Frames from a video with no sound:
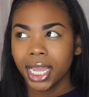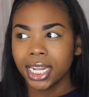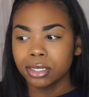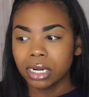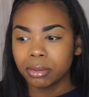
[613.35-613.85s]

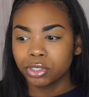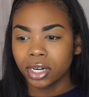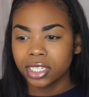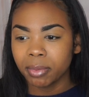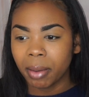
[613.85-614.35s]
And that's what I was
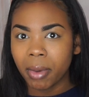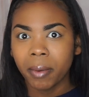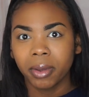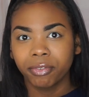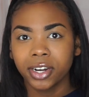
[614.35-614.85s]
trying to tell my
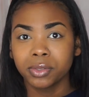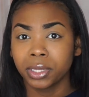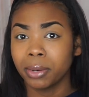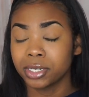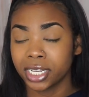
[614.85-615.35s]
mom and my friends
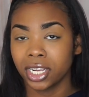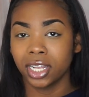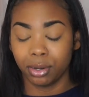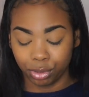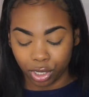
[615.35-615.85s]
when they were scared
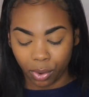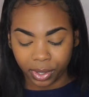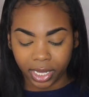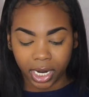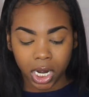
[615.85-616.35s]
that I was
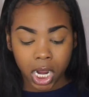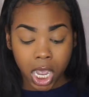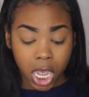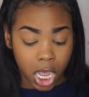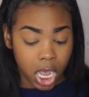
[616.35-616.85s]
going there.
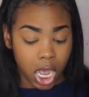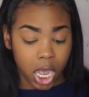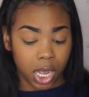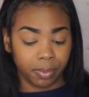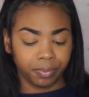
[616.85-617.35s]

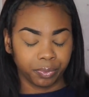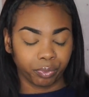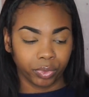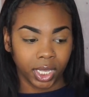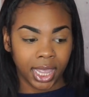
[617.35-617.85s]

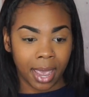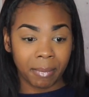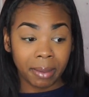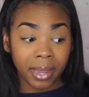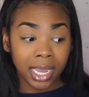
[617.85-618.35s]

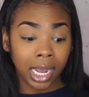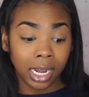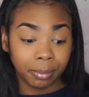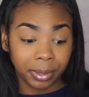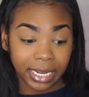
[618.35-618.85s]
That maybe
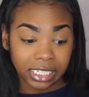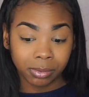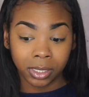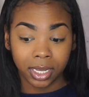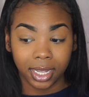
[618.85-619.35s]
God
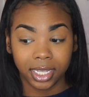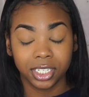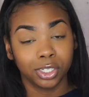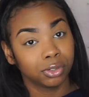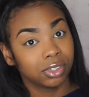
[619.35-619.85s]
placed me in
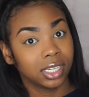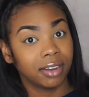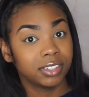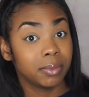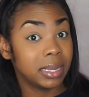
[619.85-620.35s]
these children's
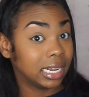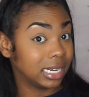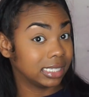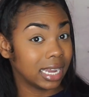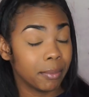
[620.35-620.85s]
lives to be an
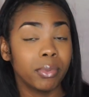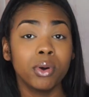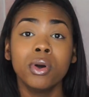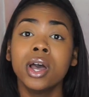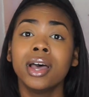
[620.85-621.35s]

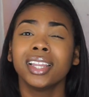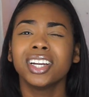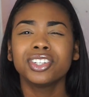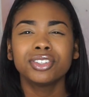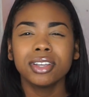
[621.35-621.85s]
example.
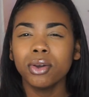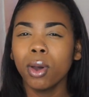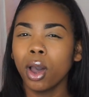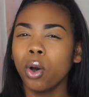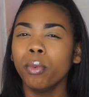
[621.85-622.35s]
There's still
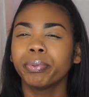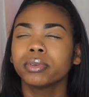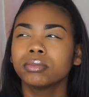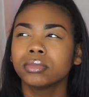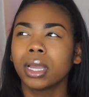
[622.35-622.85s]
hope.
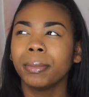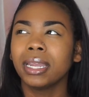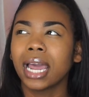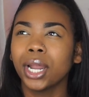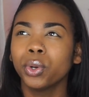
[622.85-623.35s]
I
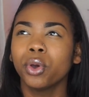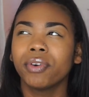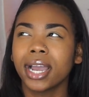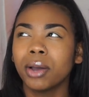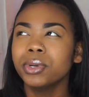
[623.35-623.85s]
mean, I don't know
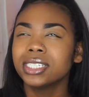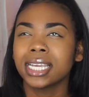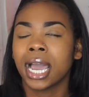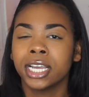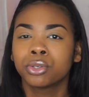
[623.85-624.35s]
if I wouldn't
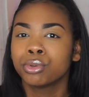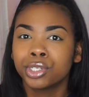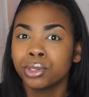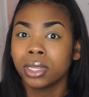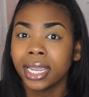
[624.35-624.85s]
say high school's
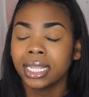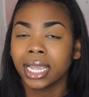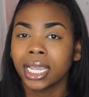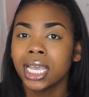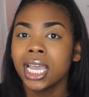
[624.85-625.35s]
too late.
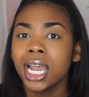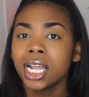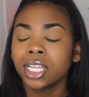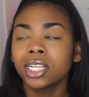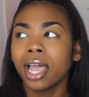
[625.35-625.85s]
Like,
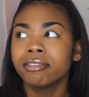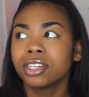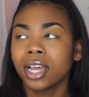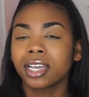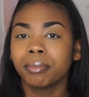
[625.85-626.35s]
their lives
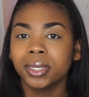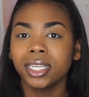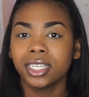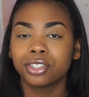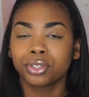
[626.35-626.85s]
are not
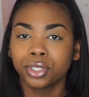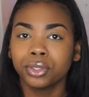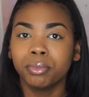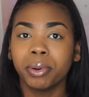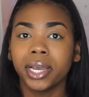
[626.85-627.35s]
completely
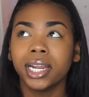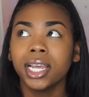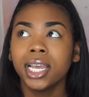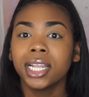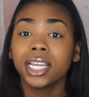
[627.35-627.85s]
screwed,
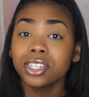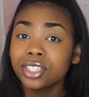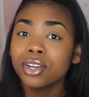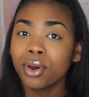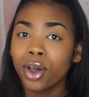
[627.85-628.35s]
but there's
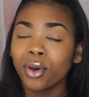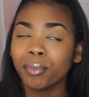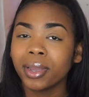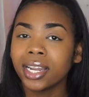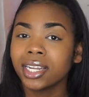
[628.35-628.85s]
still
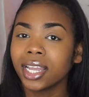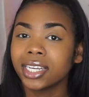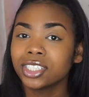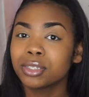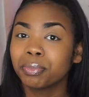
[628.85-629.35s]
hope, and
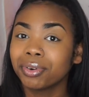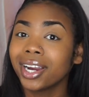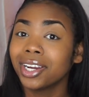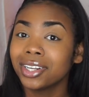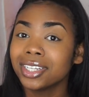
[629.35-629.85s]
like, just
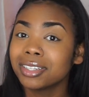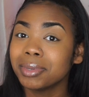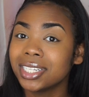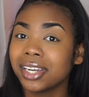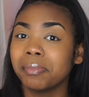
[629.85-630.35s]
prayer needs to
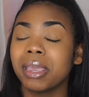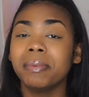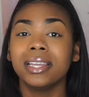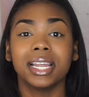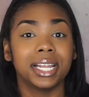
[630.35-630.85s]
be done. And
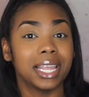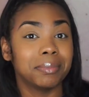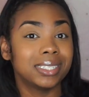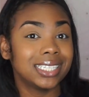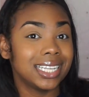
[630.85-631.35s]
maybe
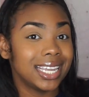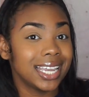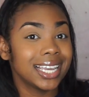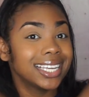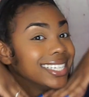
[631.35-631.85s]
them
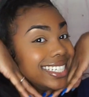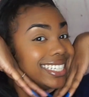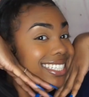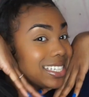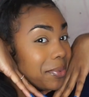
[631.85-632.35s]
seeing
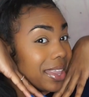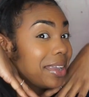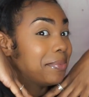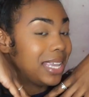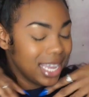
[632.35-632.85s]
someone
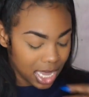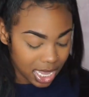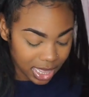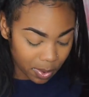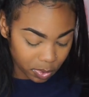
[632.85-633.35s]
like me,
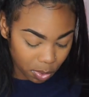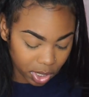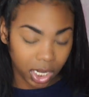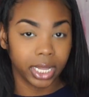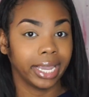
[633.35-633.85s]
they would
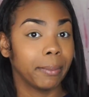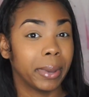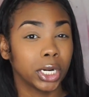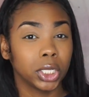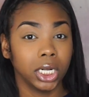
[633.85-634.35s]
want to like
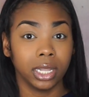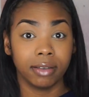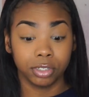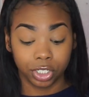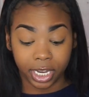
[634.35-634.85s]
better their
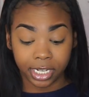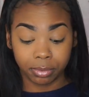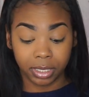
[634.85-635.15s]
lives or change.